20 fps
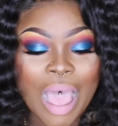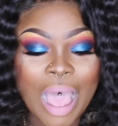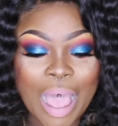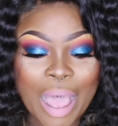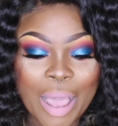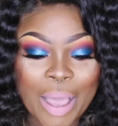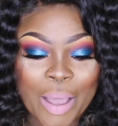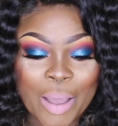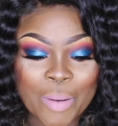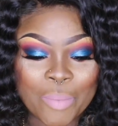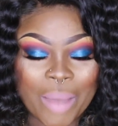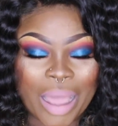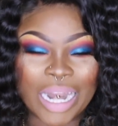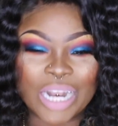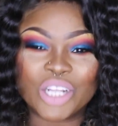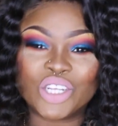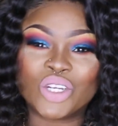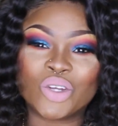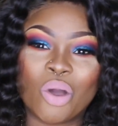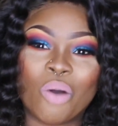I
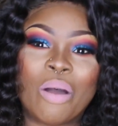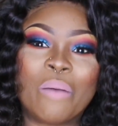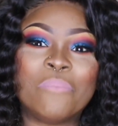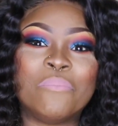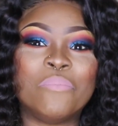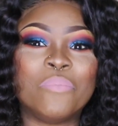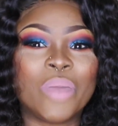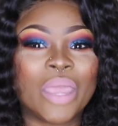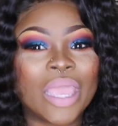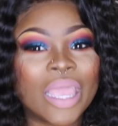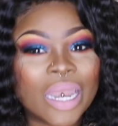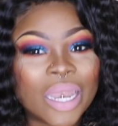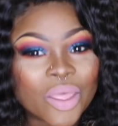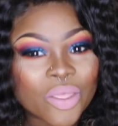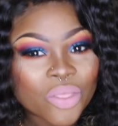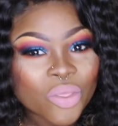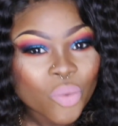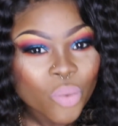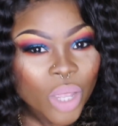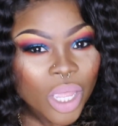didn't show how I
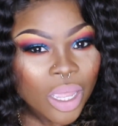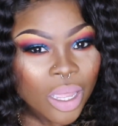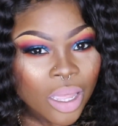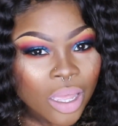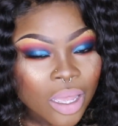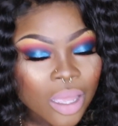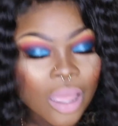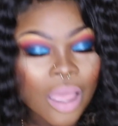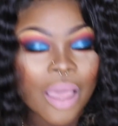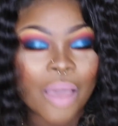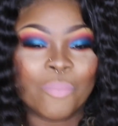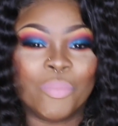made the wig,